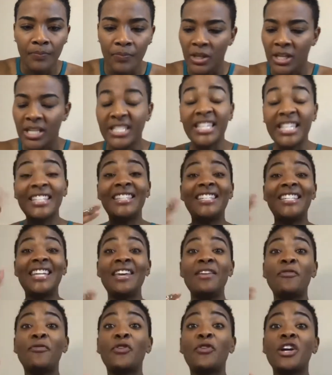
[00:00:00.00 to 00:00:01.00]
This is
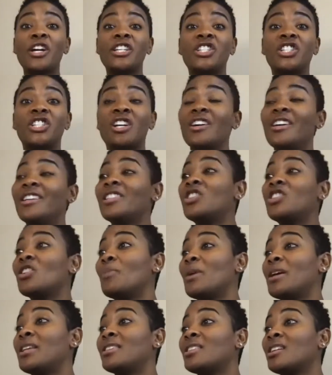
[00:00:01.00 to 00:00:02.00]
Dean Frazier,
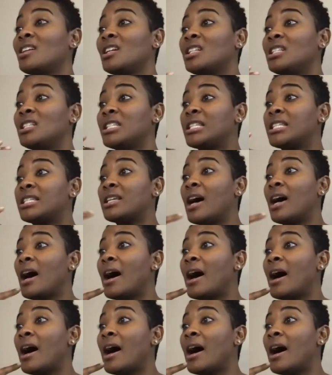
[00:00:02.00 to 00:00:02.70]
instrumentals